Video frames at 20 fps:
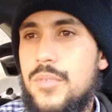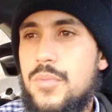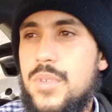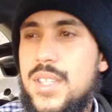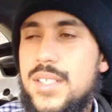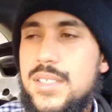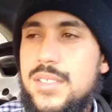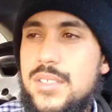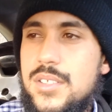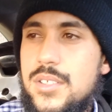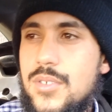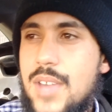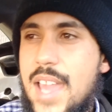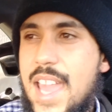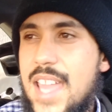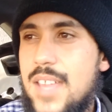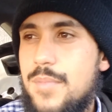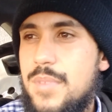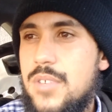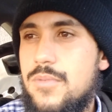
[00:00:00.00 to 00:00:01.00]
With this new
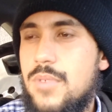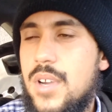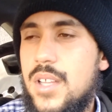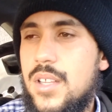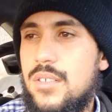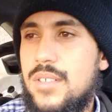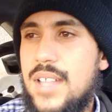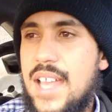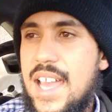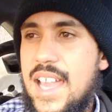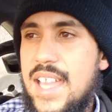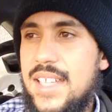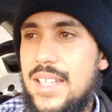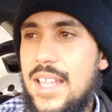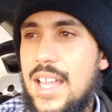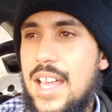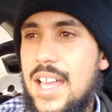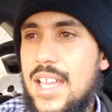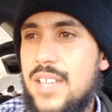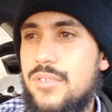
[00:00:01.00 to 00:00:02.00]
AB 109
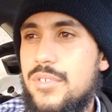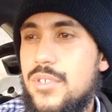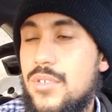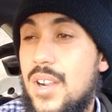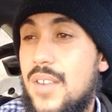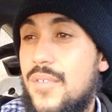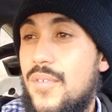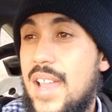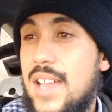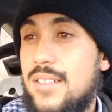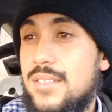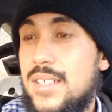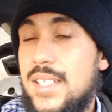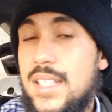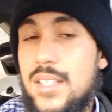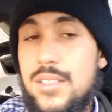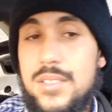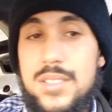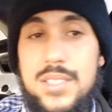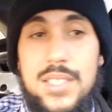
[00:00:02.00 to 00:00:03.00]
law, if you are found
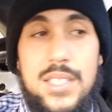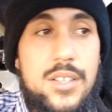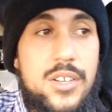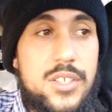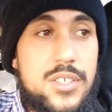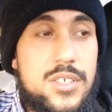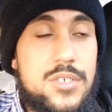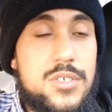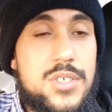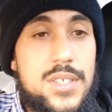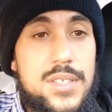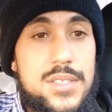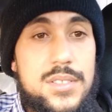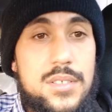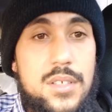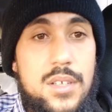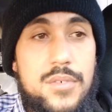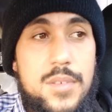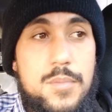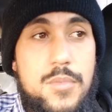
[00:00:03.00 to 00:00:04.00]
guilty and are usually
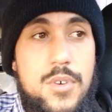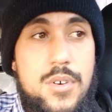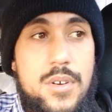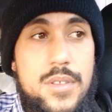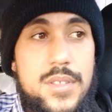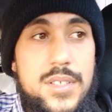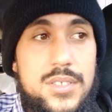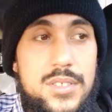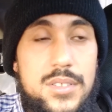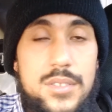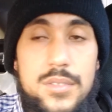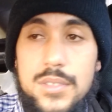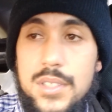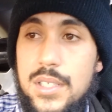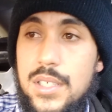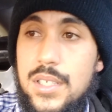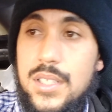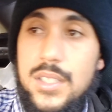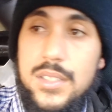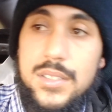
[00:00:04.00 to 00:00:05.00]
serving more than two
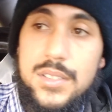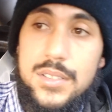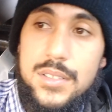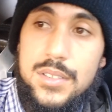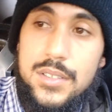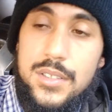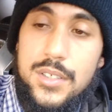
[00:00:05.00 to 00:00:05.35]
years,